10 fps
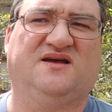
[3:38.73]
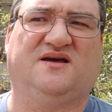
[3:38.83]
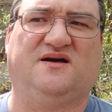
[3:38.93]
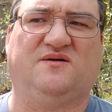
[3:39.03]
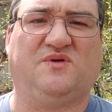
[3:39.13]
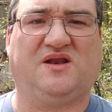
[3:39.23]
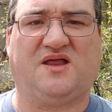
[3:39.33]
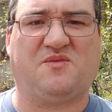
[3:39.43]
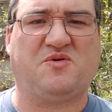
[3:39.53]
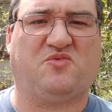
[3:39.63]
Um, and a
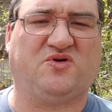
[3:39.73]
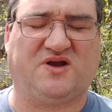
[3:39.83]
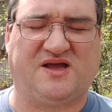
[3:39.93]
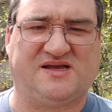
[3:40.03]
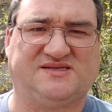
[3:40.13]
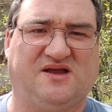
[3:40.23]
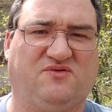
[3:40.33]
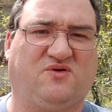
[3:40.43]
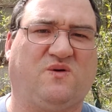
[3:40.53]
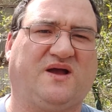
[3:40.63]
lot of people are gonna say
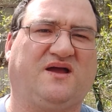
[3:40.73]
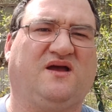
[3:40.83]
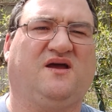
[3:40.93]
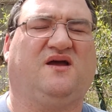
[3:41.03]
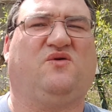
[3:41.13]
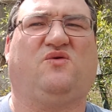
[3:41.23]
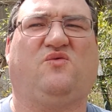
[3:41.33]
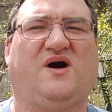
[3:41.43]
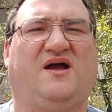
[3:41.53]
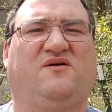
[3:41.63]
real quick, well,
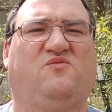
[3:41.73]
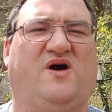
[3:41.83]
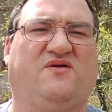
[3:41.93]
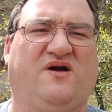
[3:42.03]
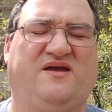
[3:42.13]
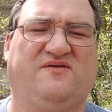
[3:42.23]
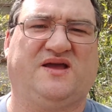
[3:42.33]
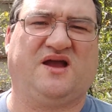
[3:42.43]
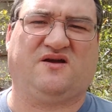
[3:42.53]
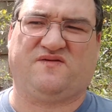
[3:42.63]
why why do I even
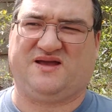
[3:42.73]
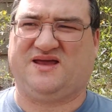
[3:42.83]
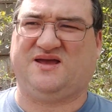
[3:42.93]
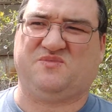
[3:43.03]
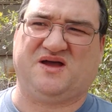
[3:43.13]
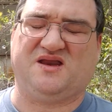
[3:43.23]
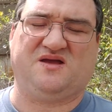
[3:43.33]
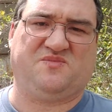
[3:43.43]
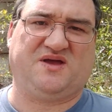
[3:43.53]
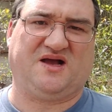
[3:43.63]
care if I get hit by an
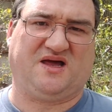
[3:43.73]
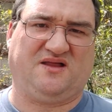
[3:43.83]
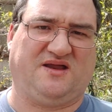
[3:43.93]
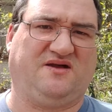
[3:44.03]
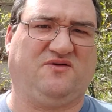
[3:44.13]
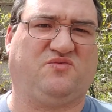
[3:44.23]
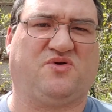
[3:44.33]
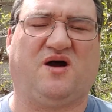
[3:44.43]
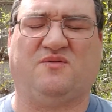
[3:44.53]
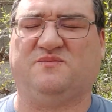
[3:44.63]
EMP? I got a lot of other
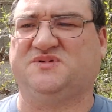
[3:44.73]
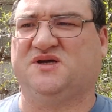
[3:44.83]
problems.